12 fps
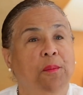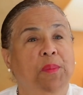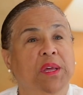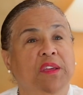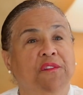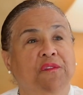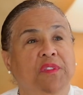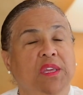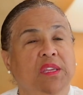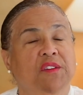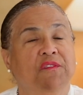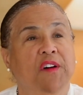but if
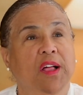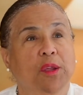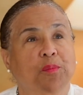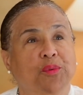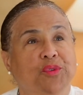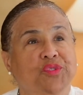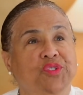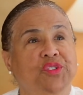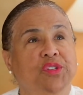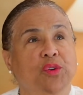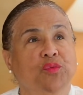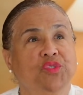the developers
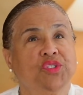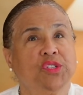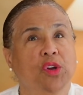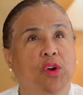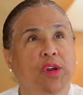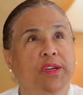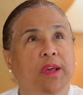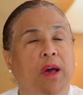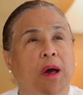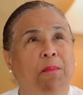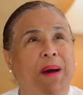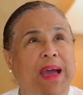don't start
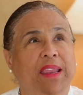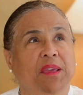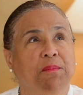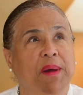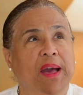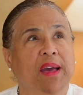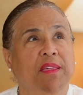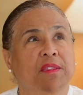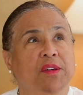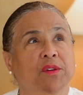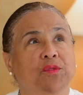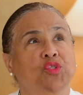abiding by
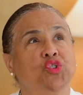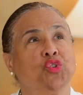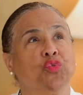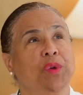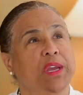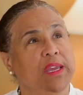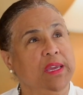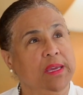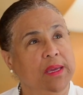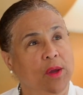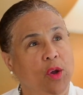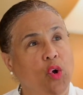the
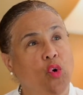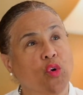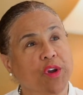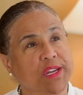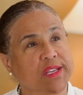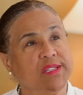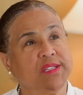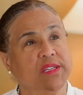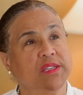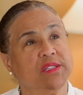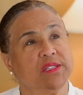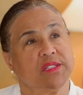tree
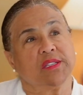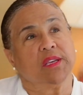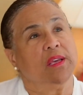ordinances,